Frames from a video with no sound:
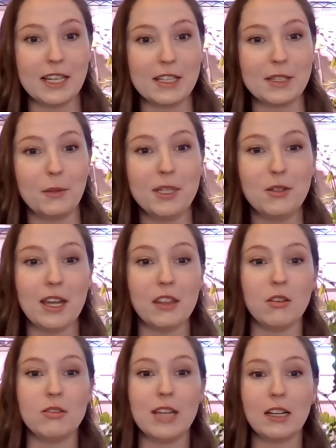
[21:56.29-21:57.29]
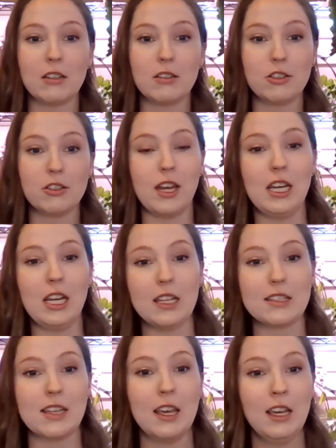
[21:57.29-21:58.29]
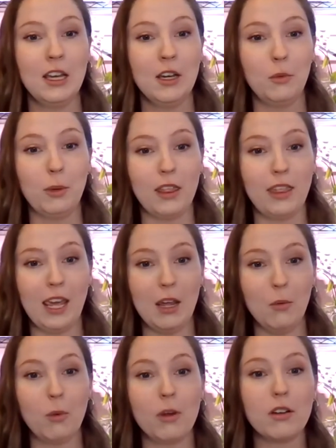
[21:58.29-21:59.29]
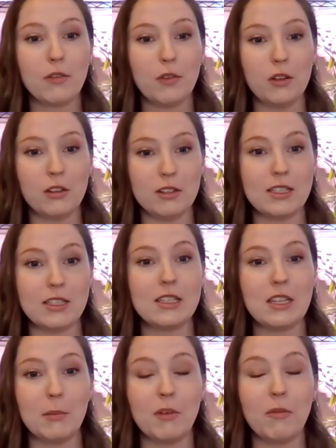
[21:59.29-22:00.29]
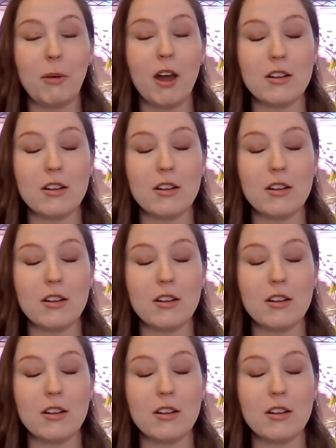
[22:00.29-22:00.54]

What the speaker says: And so we do that through technical trainings with a wonderful system of